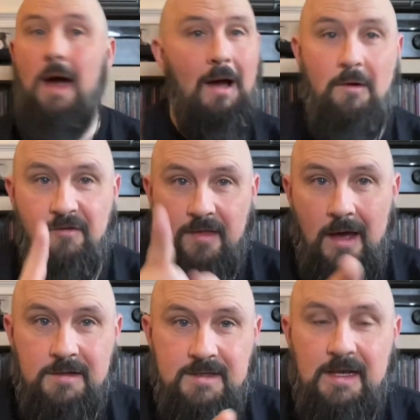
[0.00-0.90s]
However, that
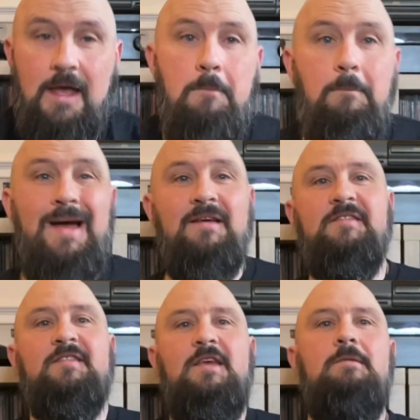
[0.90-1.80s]
had to take a back
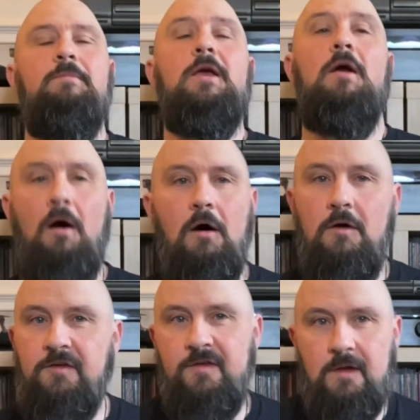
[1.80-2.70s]
seat
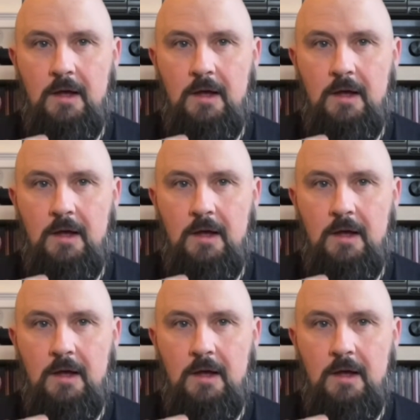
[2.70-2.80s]
because...